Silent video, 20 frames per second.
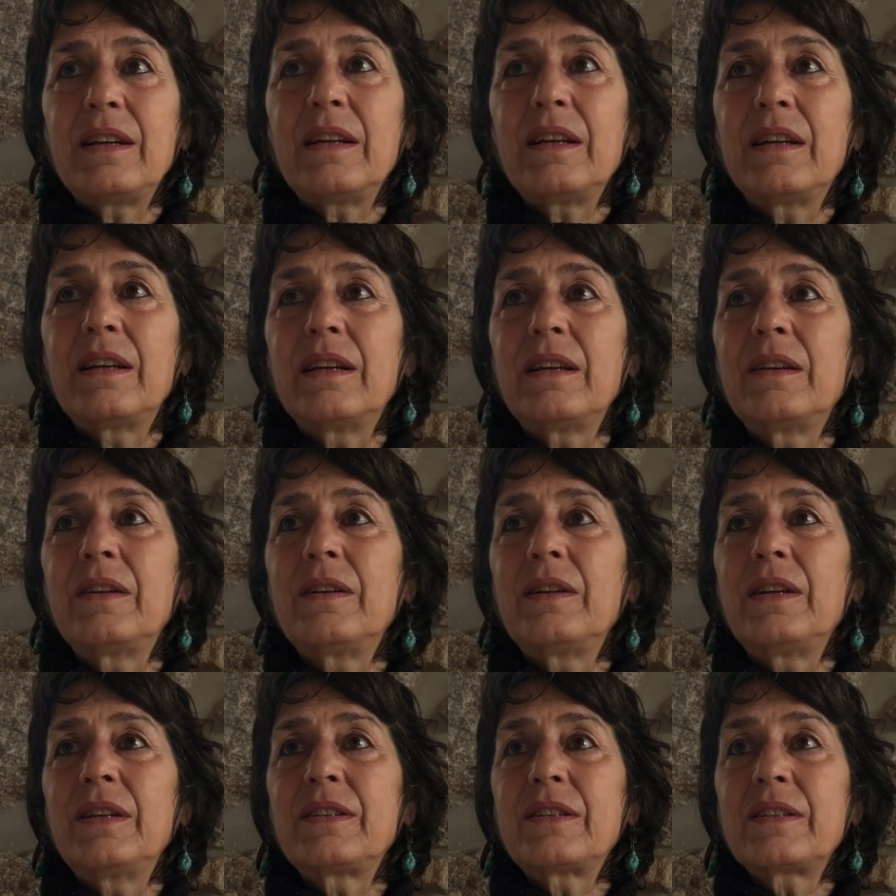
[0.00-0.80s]

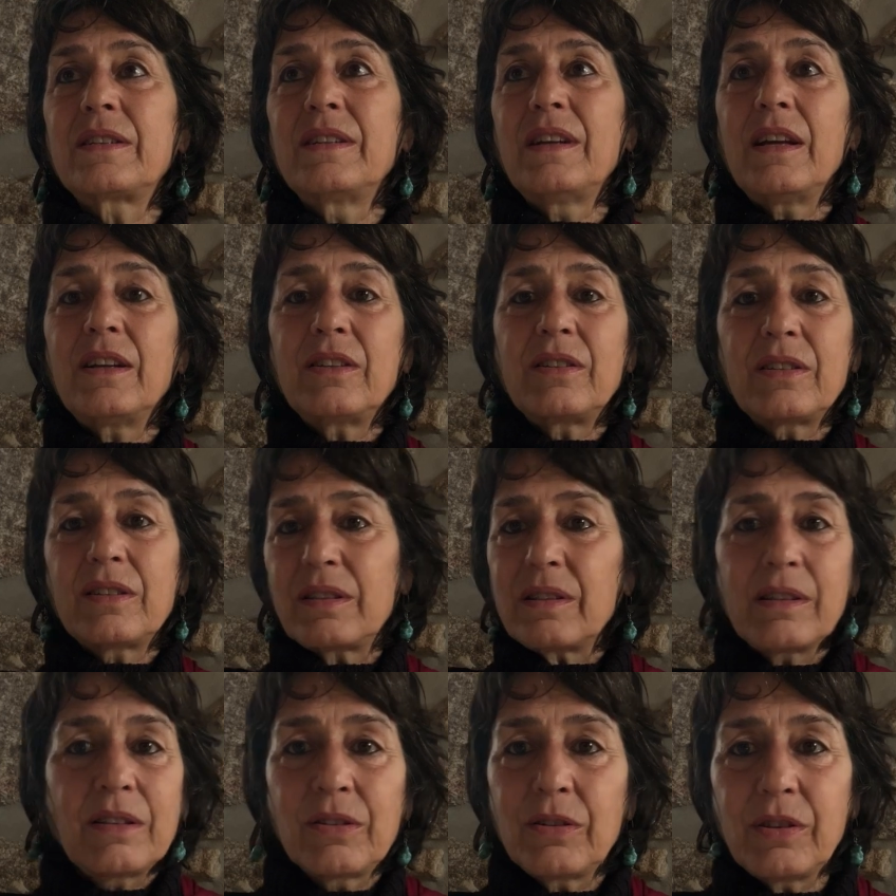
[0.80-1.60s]
It's not
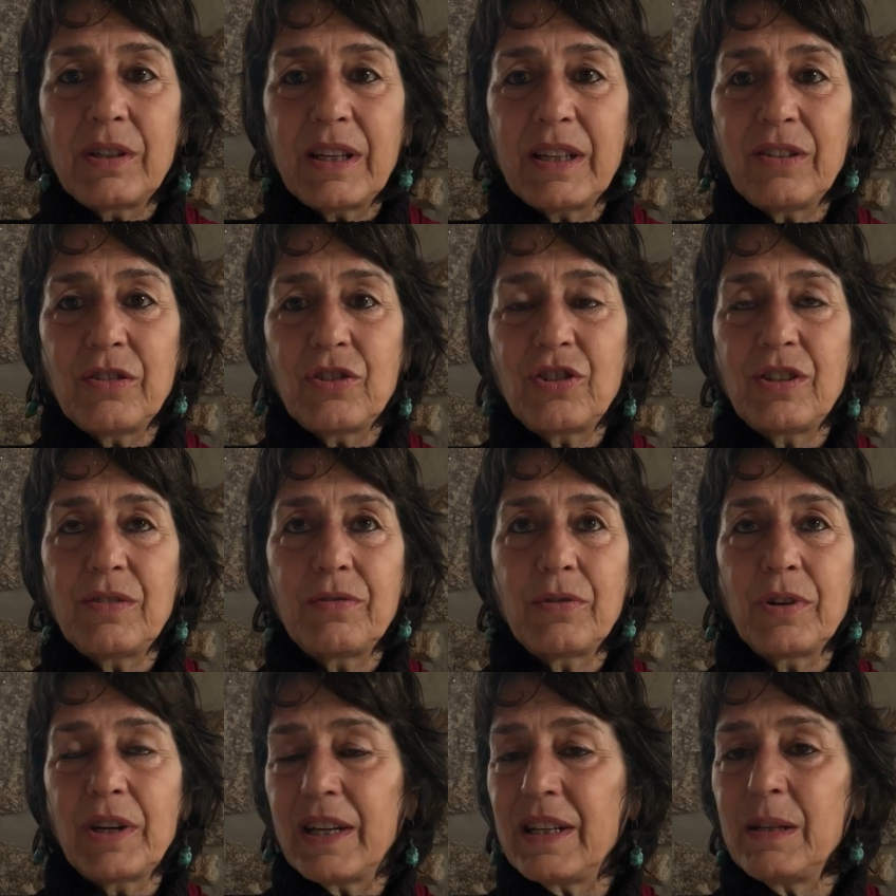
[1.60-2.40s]
good energy
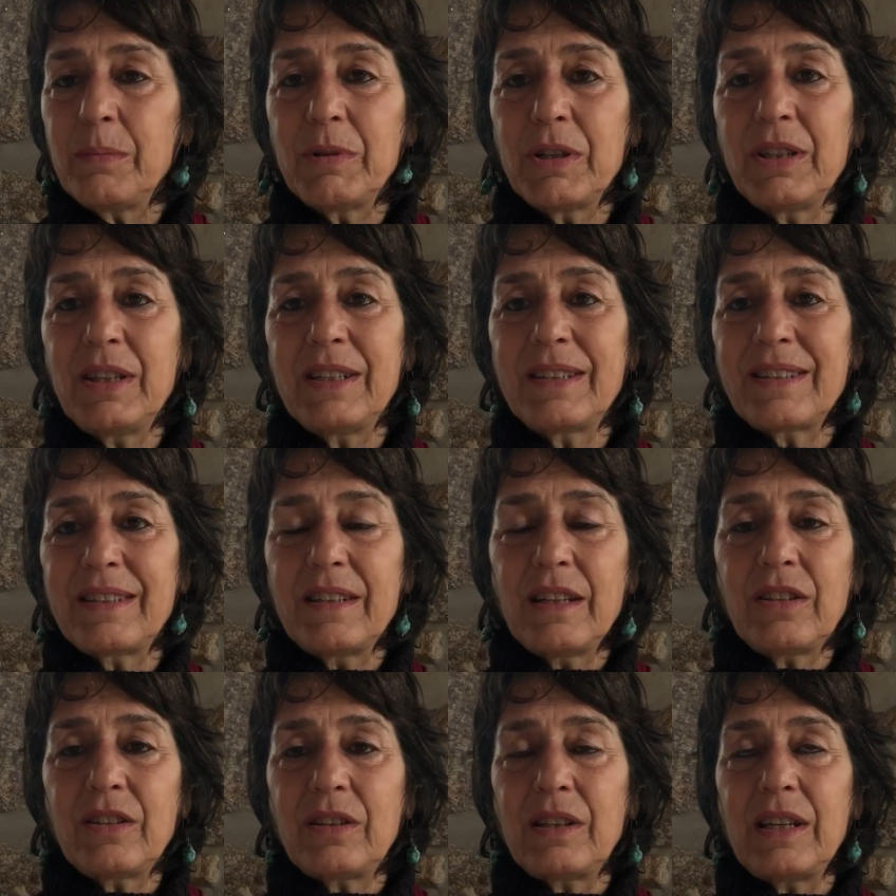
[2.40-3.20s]
for anybody. It's
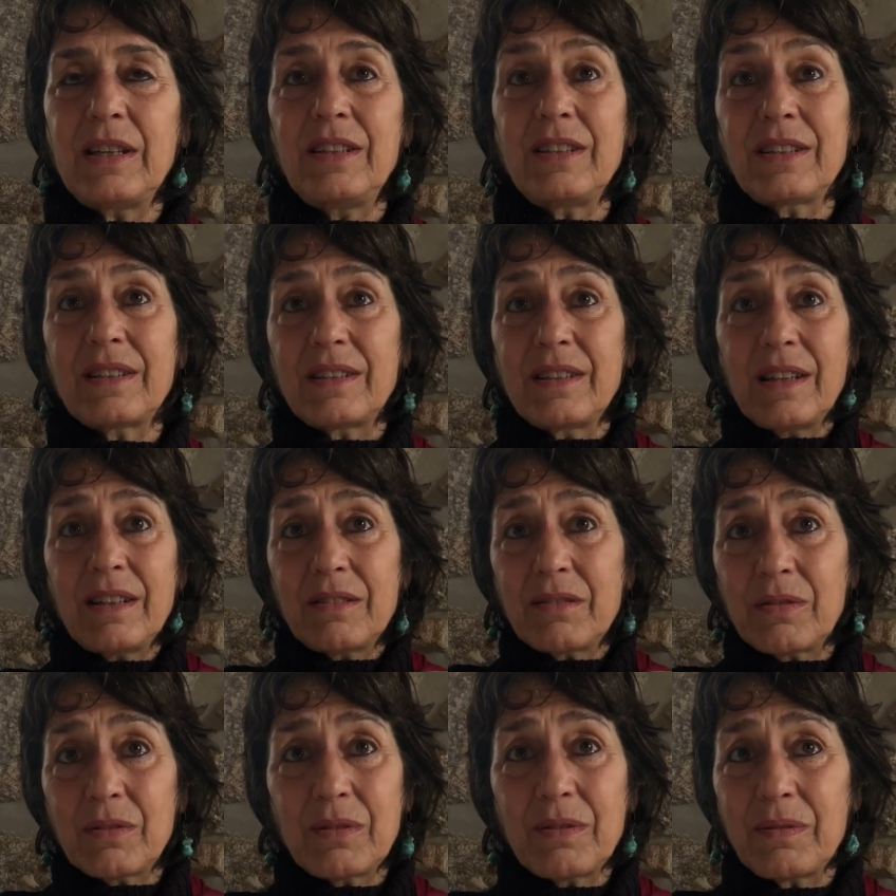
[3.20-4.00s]
not, and it's
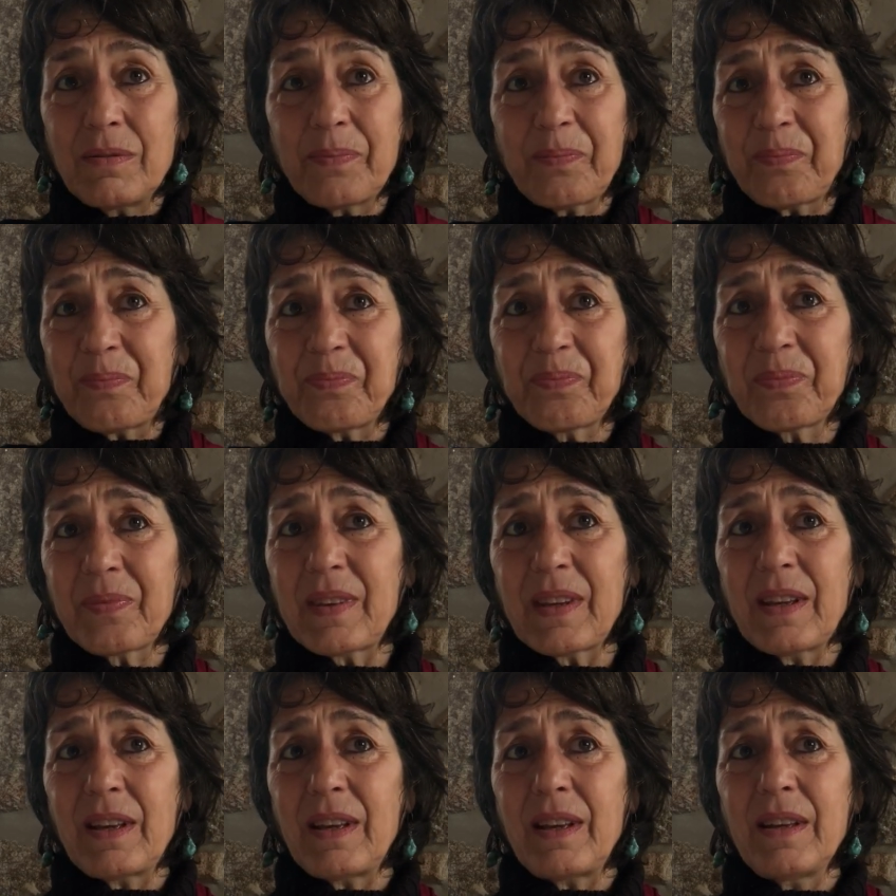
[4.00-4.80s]
not
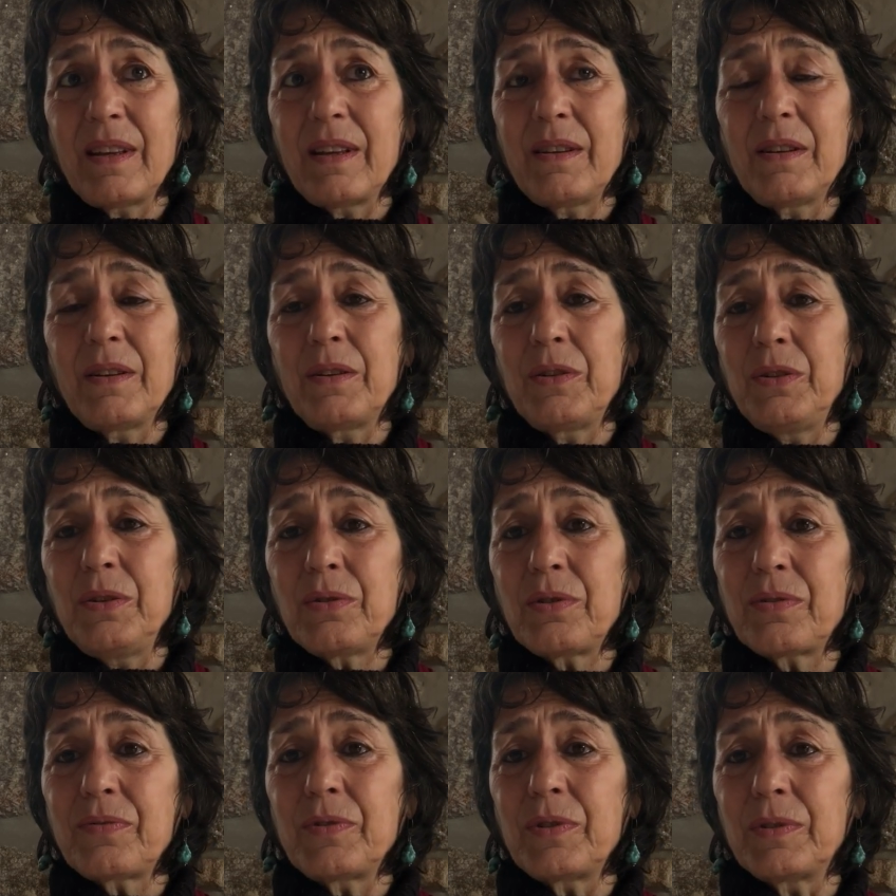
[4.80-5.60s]

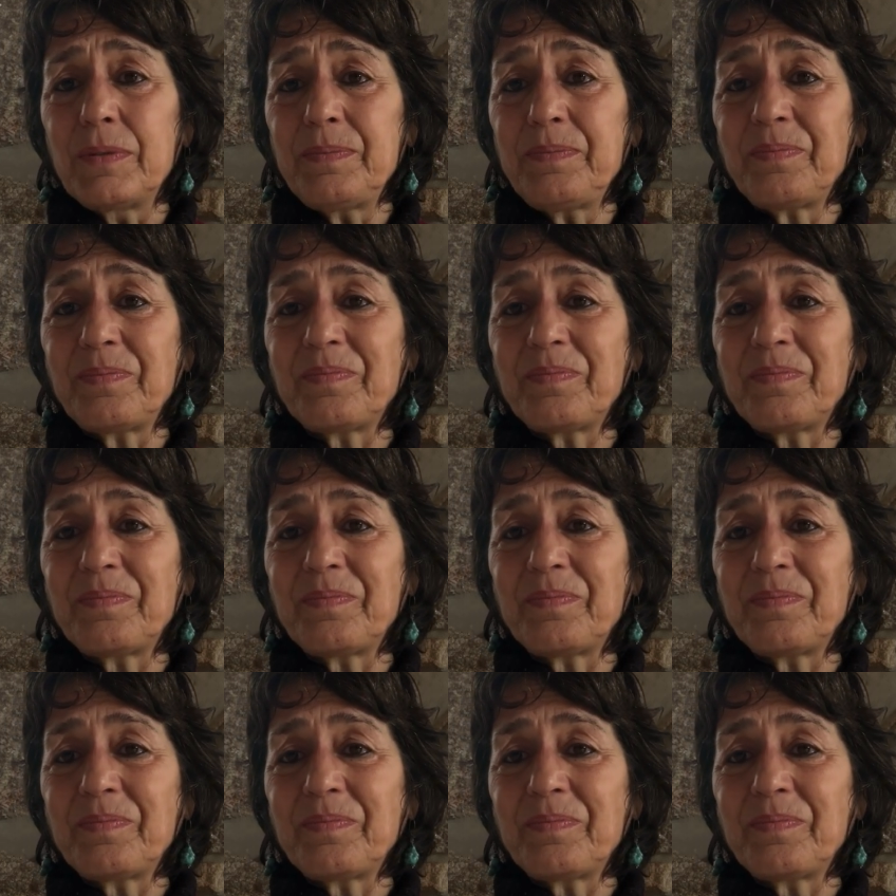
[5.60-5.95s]
useful.